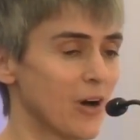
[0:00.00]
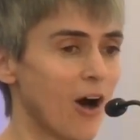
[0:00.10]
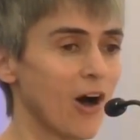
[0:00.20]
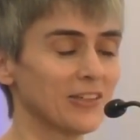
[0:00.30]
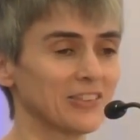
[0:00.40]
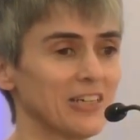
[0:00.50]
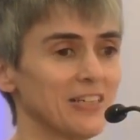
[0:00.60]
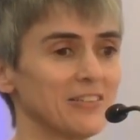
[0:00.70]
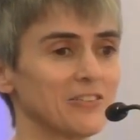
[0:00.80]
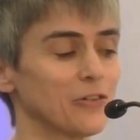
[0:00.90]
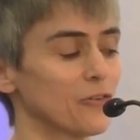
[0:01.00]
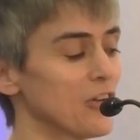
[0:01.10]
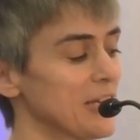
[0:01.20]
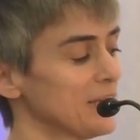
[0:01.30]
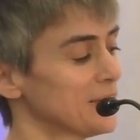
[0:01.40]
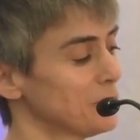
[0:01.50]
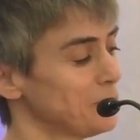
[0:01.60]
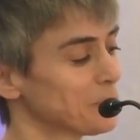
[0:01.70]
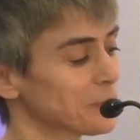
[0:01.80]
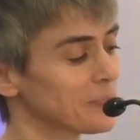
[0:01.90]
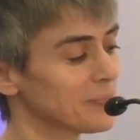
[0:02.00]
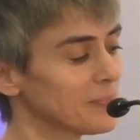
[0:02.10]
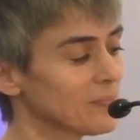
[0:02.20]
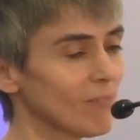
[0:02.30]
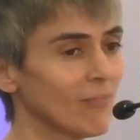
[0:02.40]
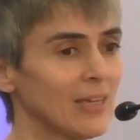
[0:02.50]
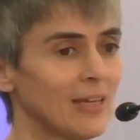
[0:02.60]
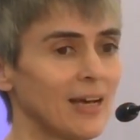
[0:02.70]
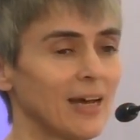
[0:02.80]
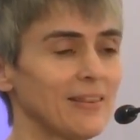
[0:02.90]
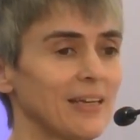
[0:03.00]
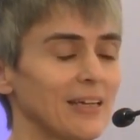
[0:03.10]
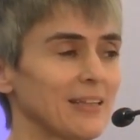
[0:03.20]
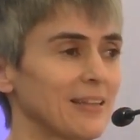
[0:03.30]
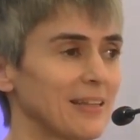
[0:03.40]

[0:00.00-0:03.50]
hard earned degrees. I think